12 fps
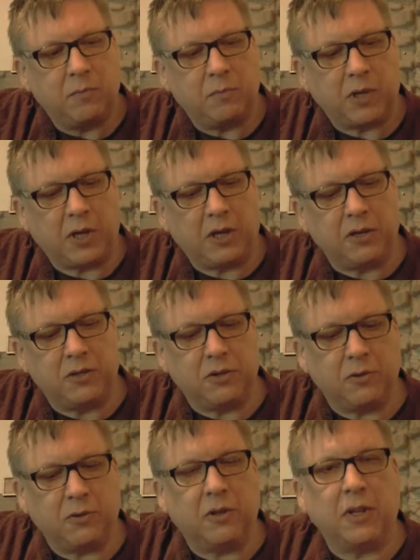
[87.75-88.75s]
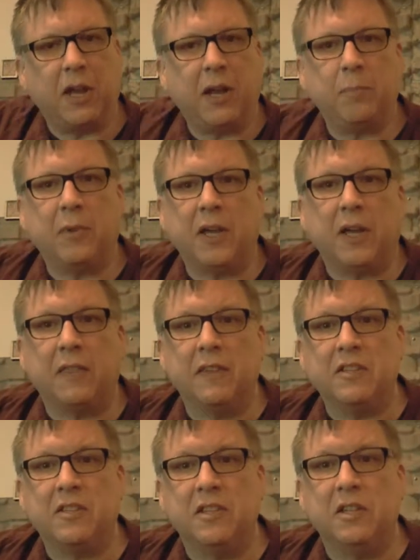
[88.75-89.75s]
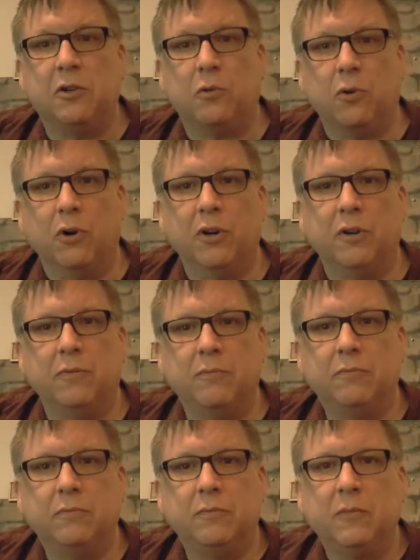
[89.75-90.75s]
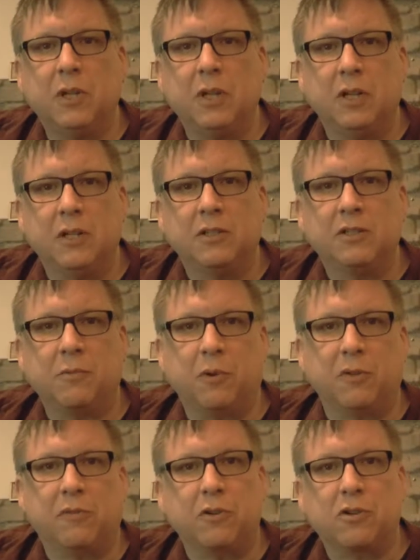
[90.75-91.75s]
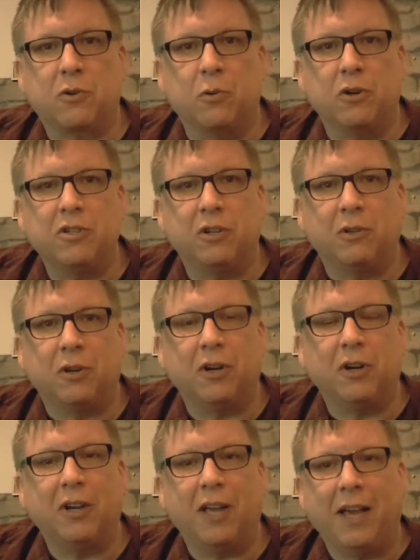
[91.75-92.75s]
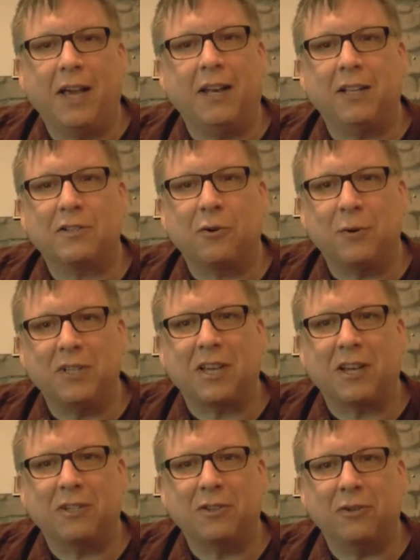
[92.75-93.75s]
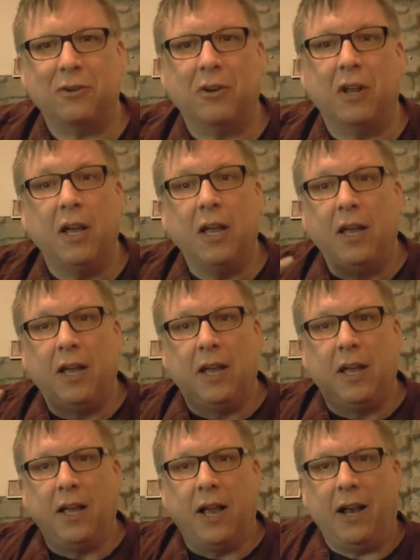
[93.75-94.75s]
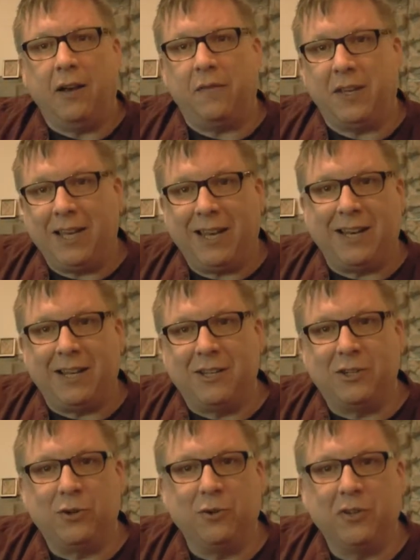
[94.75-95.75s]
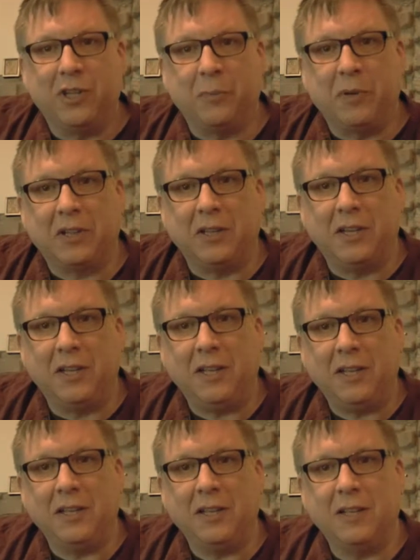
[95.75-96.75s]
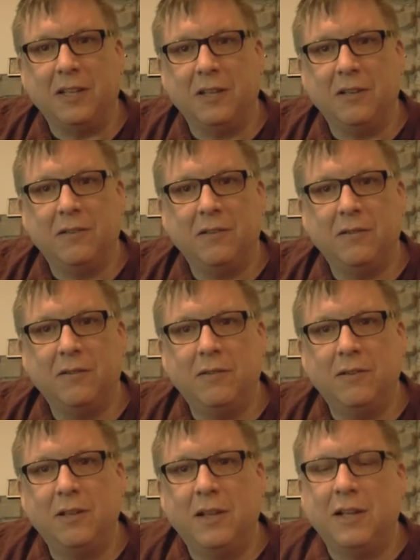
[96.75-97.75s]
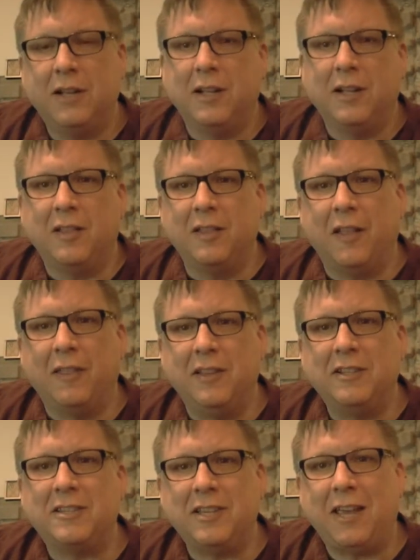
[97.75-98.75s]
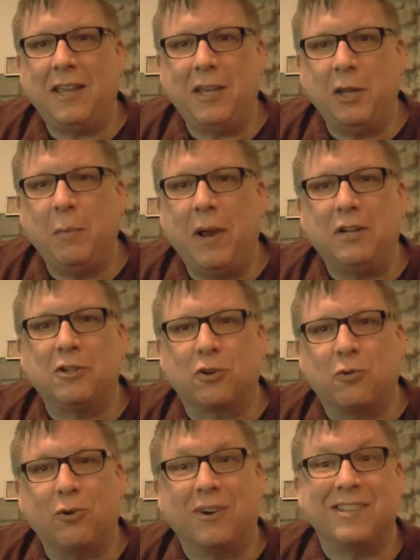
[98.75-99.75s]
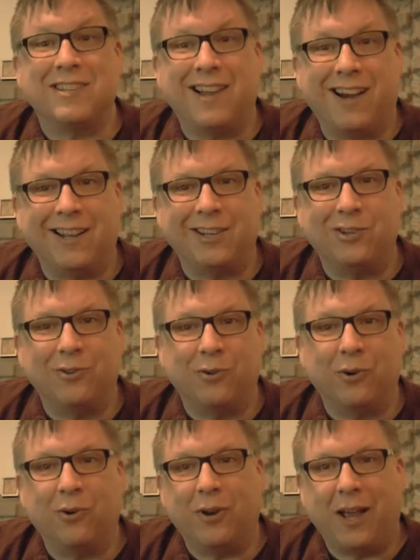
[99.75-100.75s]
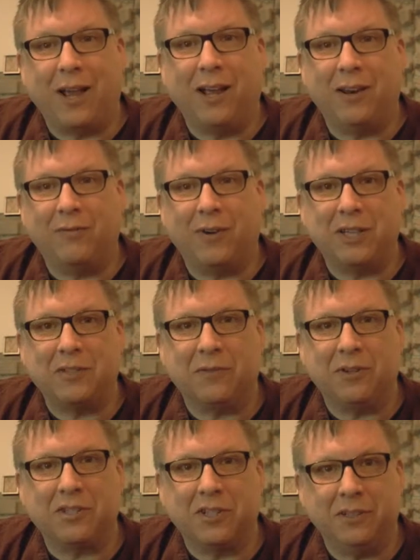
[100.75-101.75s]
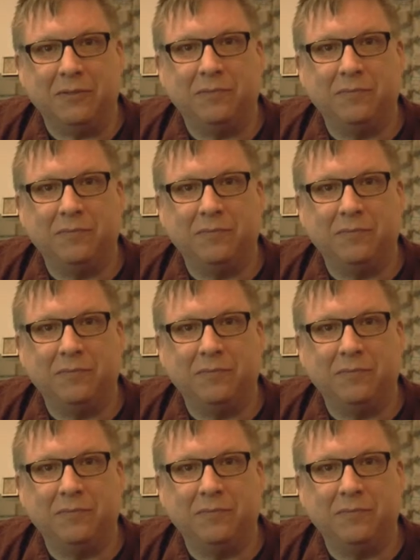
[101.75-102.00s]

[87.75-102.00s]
playing in tune. They hate playing this D chord. It's one of the first chords you learn, and it's always out of tune. And if you get it in tune, typically, then this E major chord is not in tune, and vice versa.